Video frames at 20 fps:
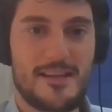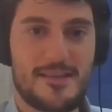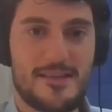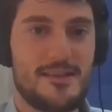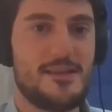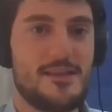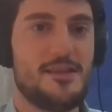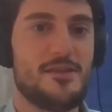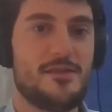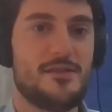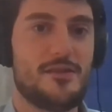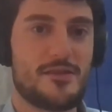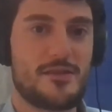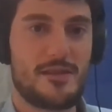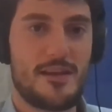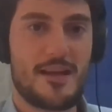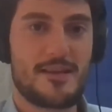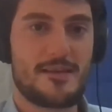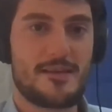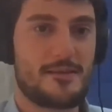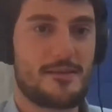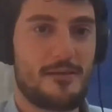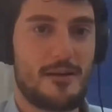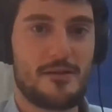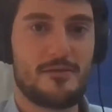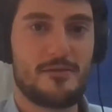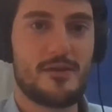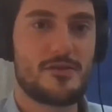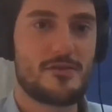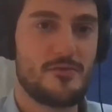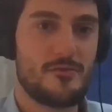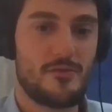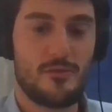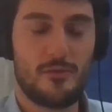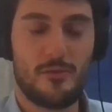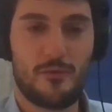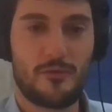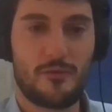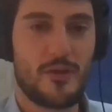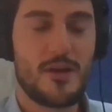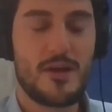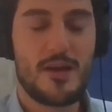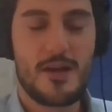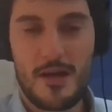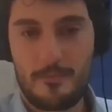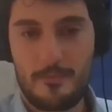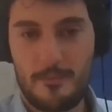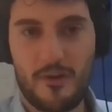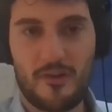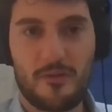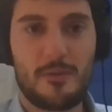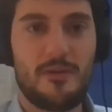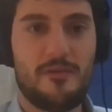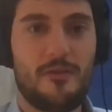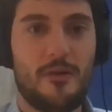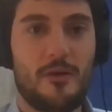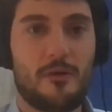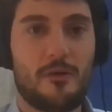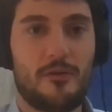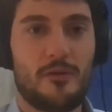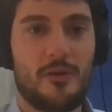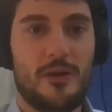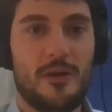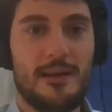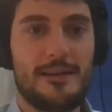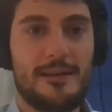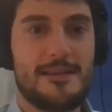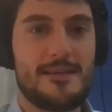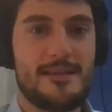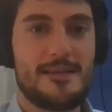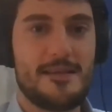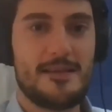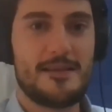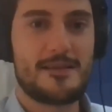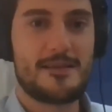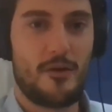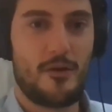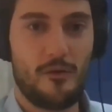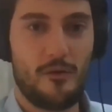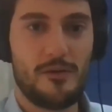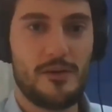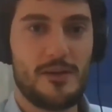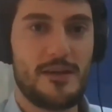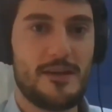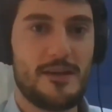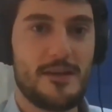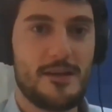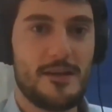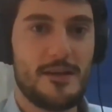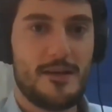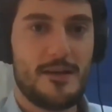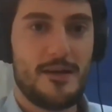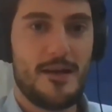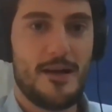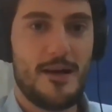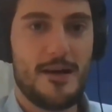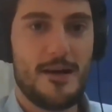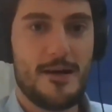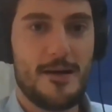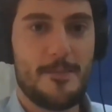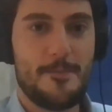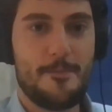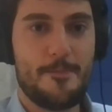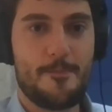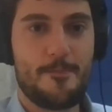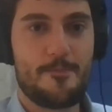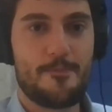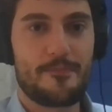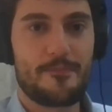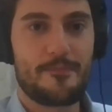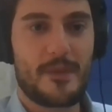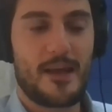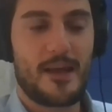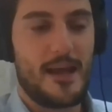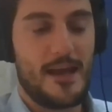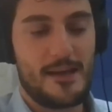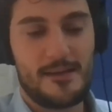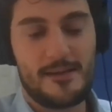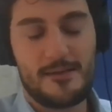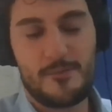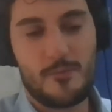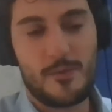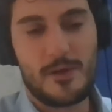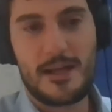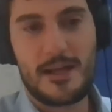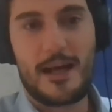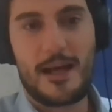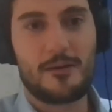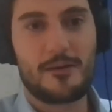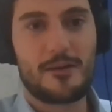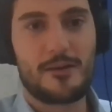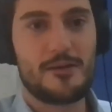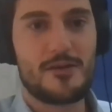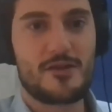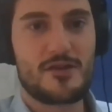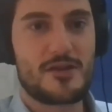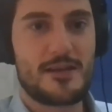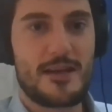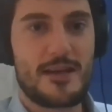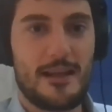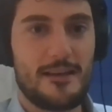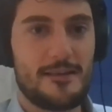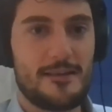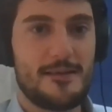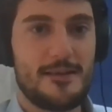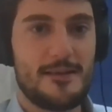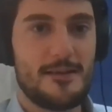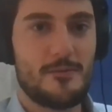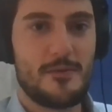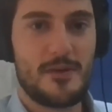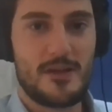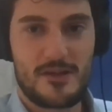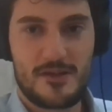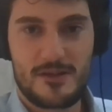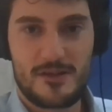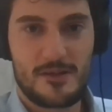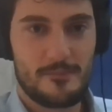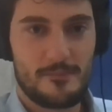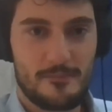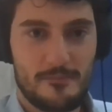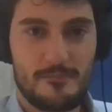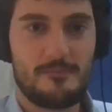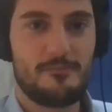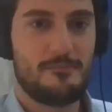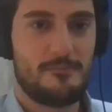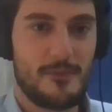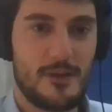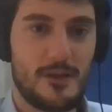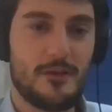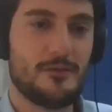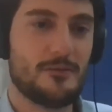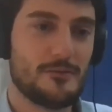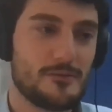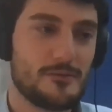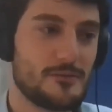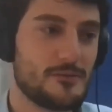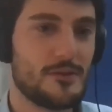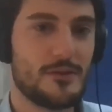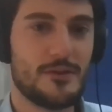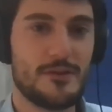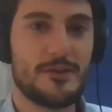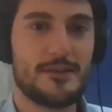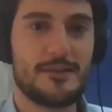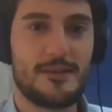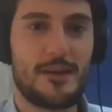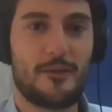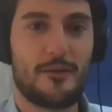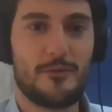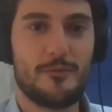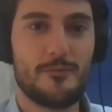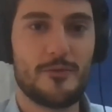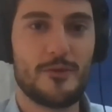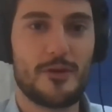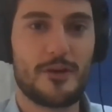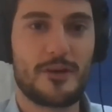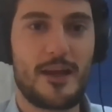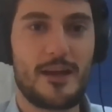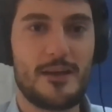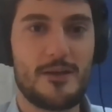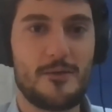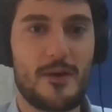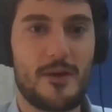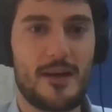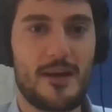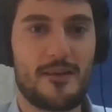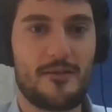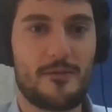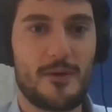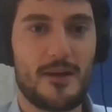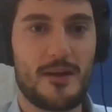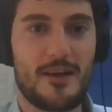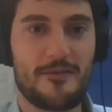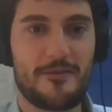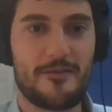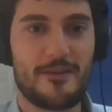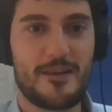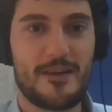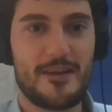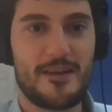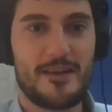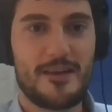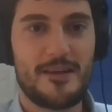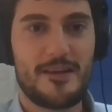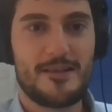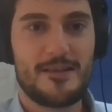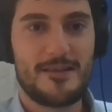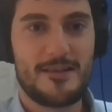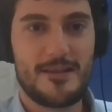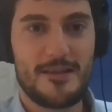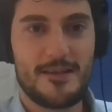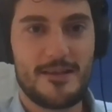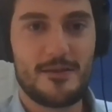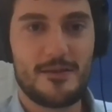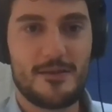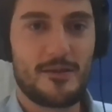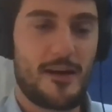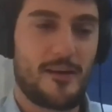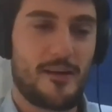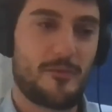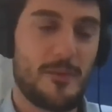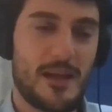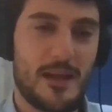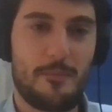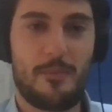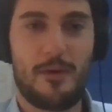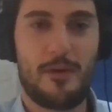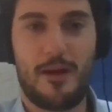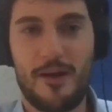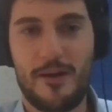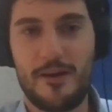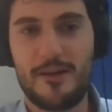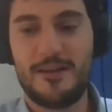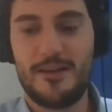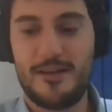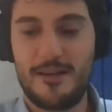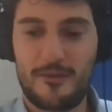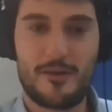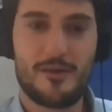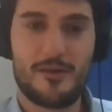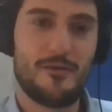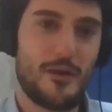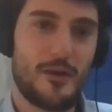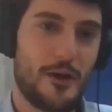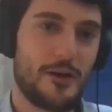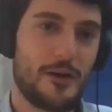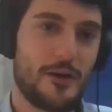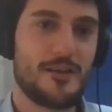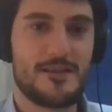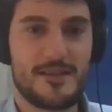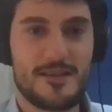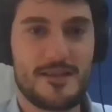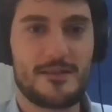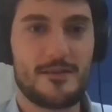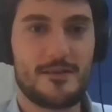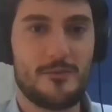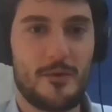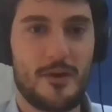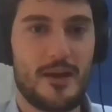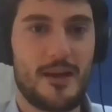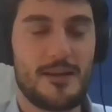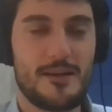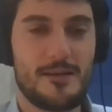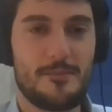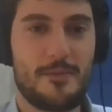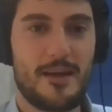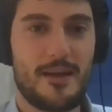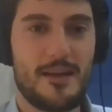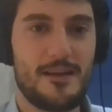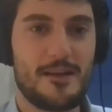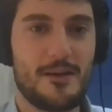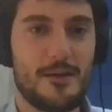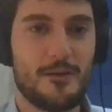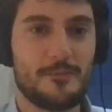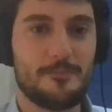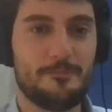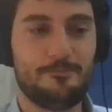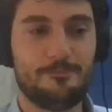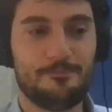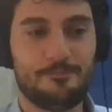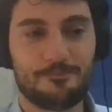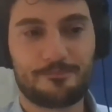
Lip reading: tiers, less graduation rules, possibly focus on LDCs only, and without conditionality, which doesn't work anyway, as we have seen or has been applied in a sort of non-consistent way, depending on